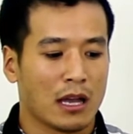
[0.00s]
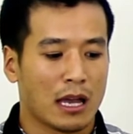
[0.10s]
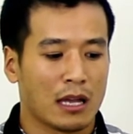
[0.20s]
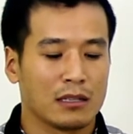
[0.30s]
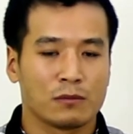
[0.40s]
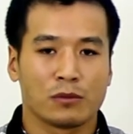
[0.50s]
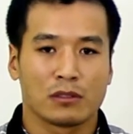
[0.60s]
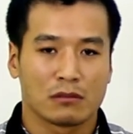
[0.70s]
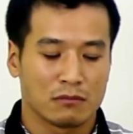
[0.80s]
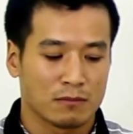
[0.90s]
and it
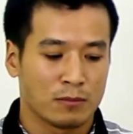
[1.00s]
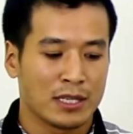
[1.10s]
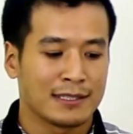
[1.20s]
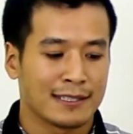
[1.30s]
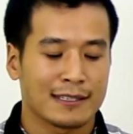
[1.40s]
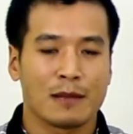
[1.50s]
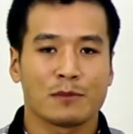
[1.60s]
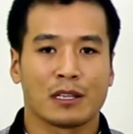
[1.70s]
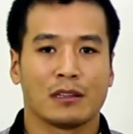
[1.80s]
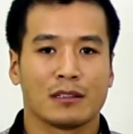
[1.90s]
would be the same
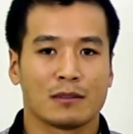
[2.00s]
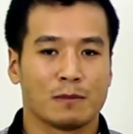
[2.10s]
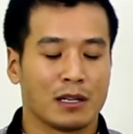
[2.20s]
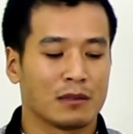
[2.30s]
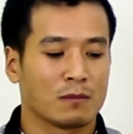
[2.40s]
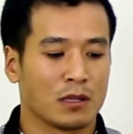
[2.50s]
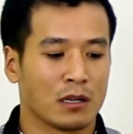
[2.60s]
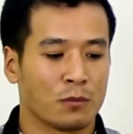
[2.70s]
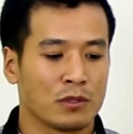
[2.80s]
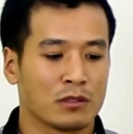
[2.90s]
sentence but
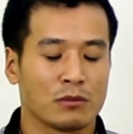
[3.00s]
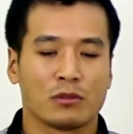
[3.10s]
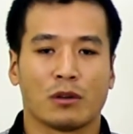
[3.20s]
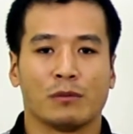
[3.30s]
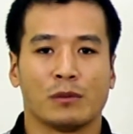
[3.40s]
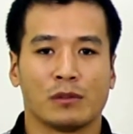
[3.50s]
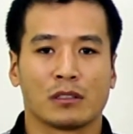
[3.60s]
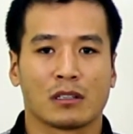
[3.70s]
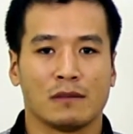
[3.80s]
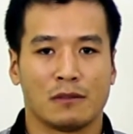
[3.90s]
with the use of the word
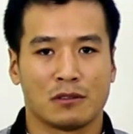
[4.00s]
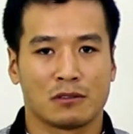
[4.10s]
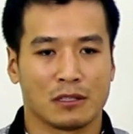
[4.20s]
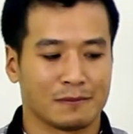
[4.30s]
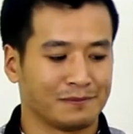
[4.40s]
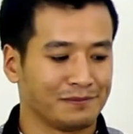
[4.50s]
conversely.